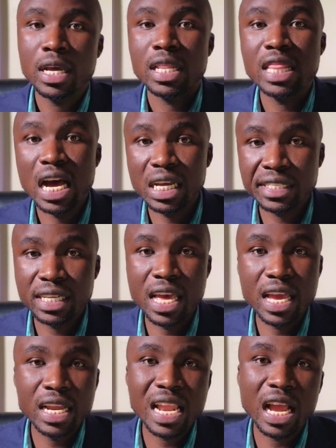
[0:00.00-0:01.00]
they are
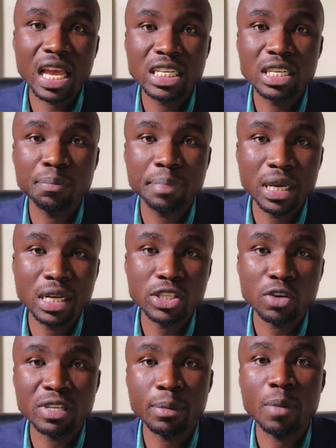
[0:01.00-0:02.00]
saying they're getting bills of
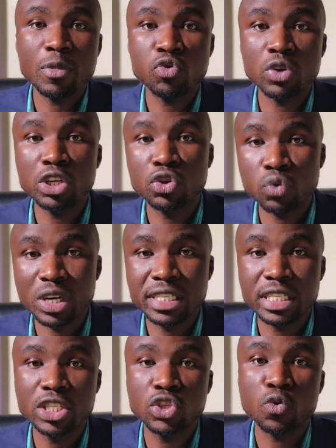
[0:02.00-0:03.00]
somewhere between
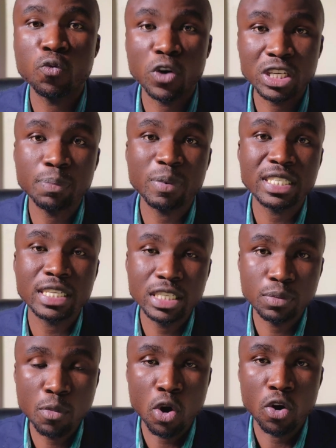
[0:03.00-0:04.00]
20 to 40%
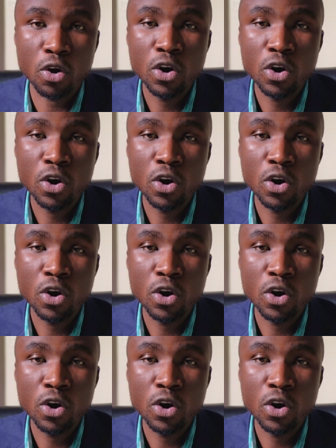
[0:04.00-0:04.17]
more